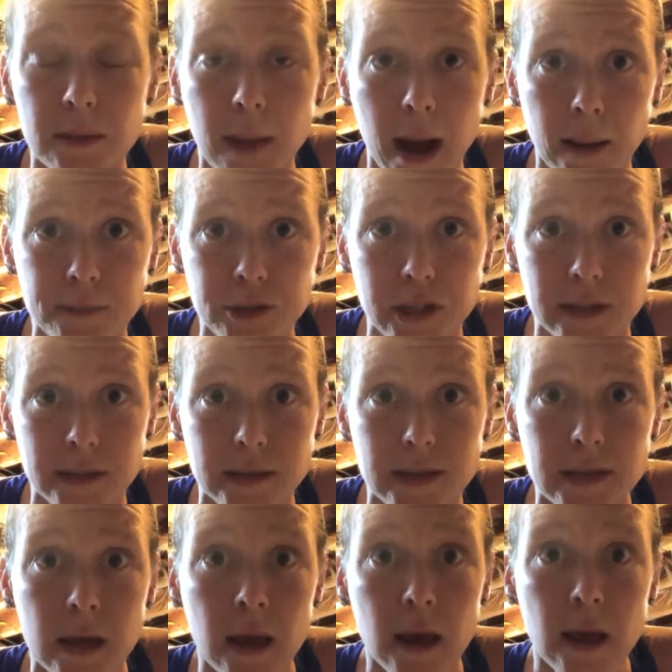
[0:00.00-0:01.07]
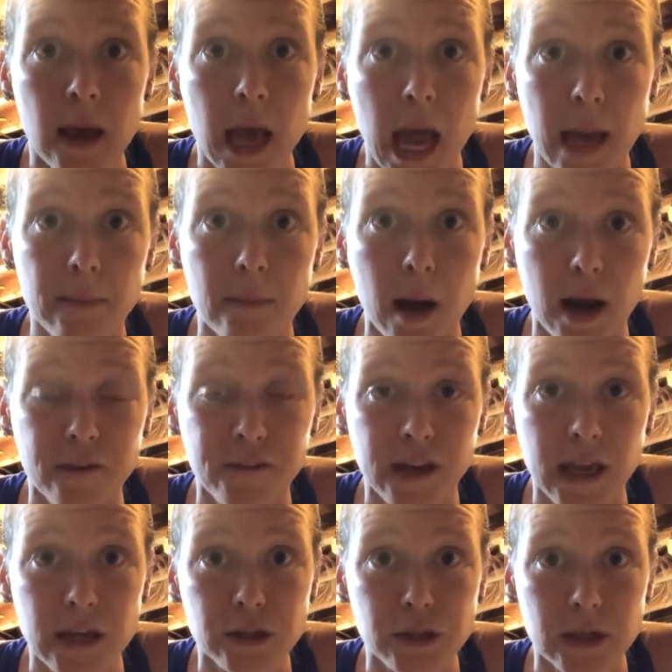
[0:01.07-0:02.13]
options and
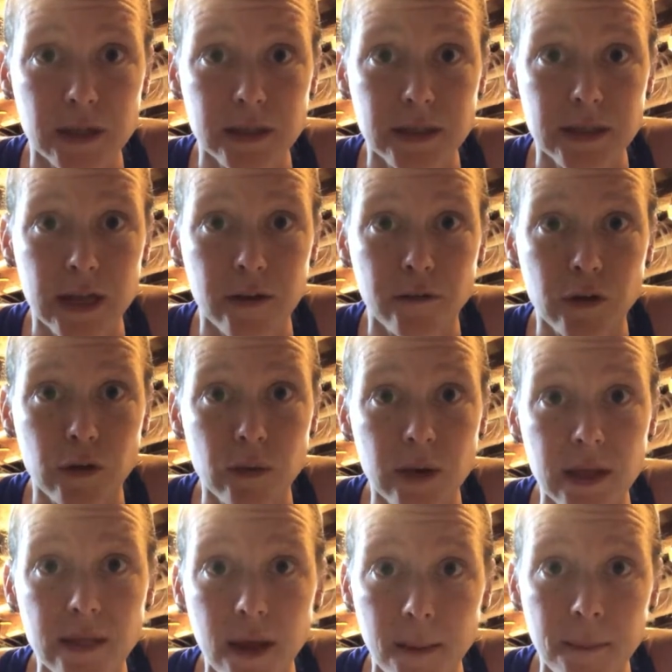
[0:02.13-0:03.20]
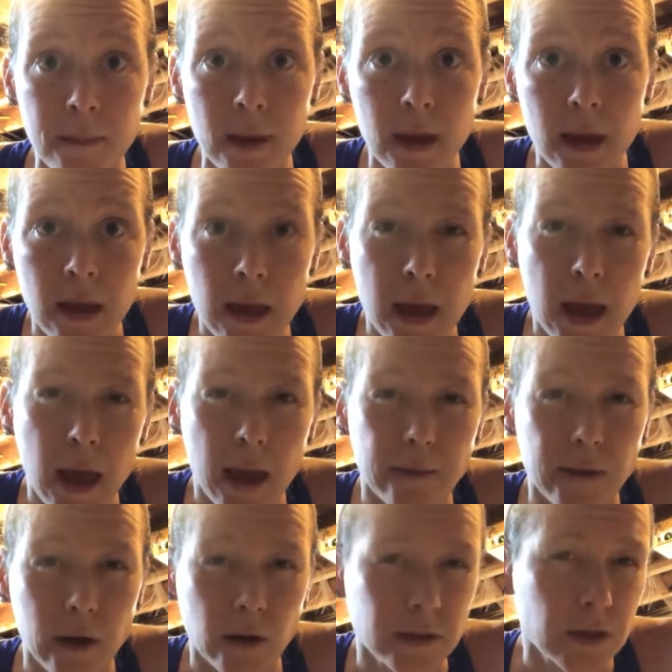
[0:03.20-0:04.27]
modifications if you need them. And
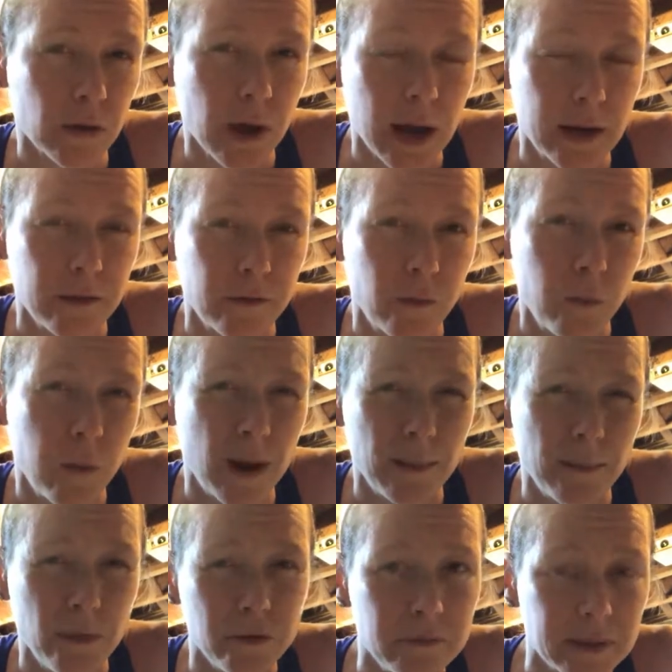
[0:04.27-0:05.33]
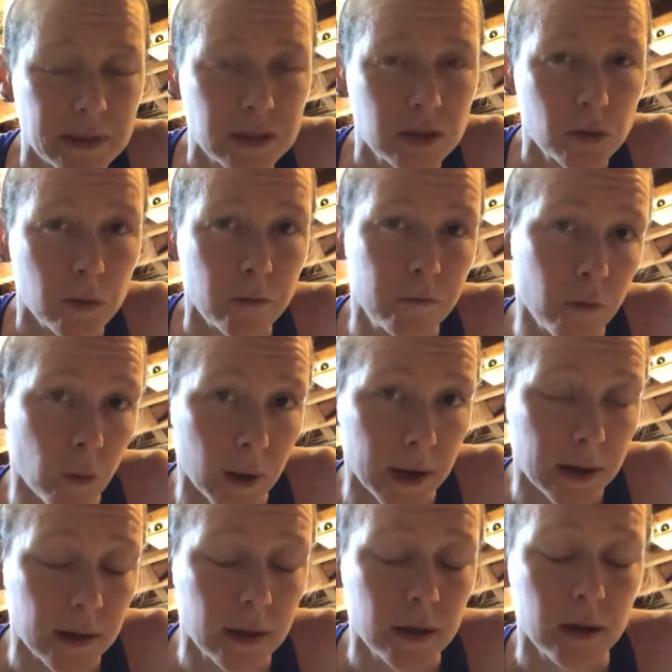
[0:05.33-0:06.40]
then also kind of what movements to avoid.